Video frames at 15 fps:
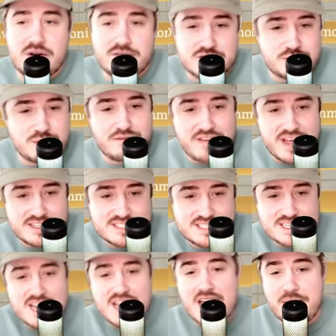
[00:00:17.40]
over to
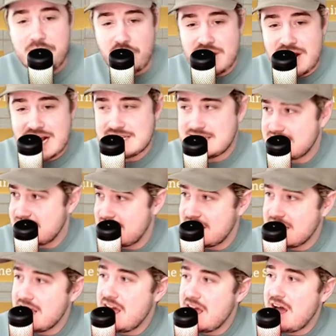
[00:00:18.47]
events, and what did I
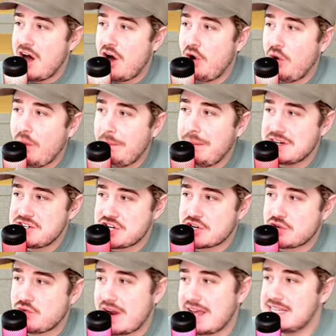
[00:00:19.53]
see? A whole bunch of
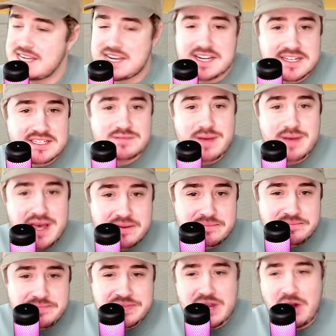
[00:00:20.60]
craziness, man.
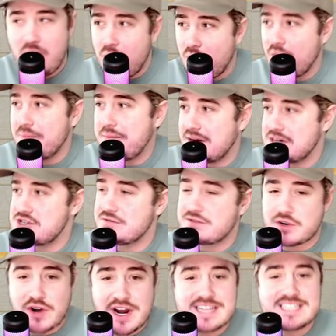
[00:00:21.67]
A whole bunch of
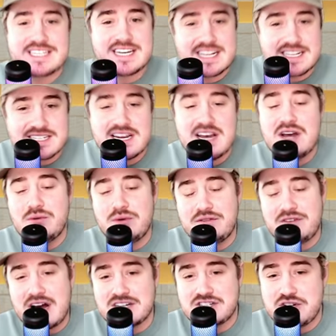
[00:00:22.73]
craziness. We've
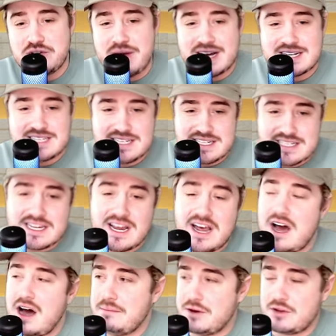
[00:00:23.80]
got two X's
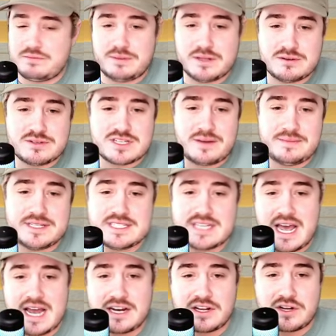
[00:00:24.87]
on both blue summons
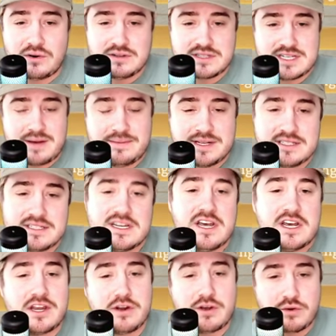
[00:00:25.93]
and gold summons.
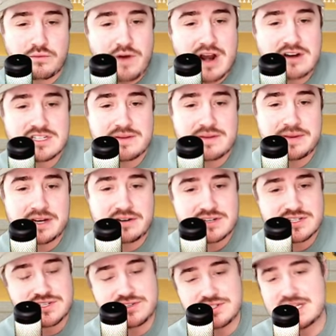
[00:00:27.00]
You know, your rare summoning
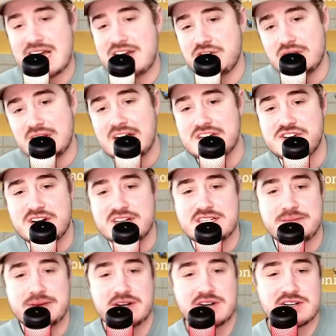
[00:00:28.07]
crystals and your legendary
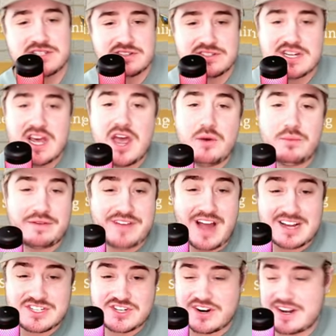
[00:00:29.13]
summoning crystals. We've
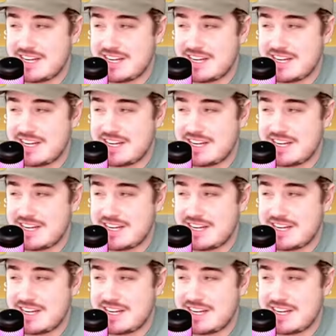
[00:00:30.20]
got, starting